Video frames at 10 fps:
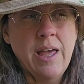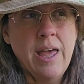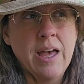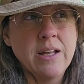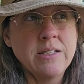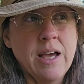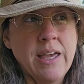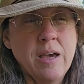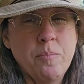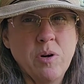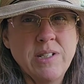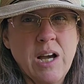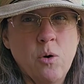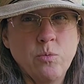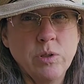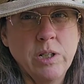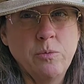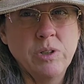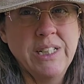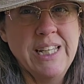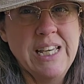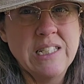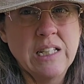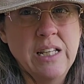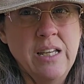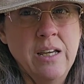and I get burnt out really, really easily.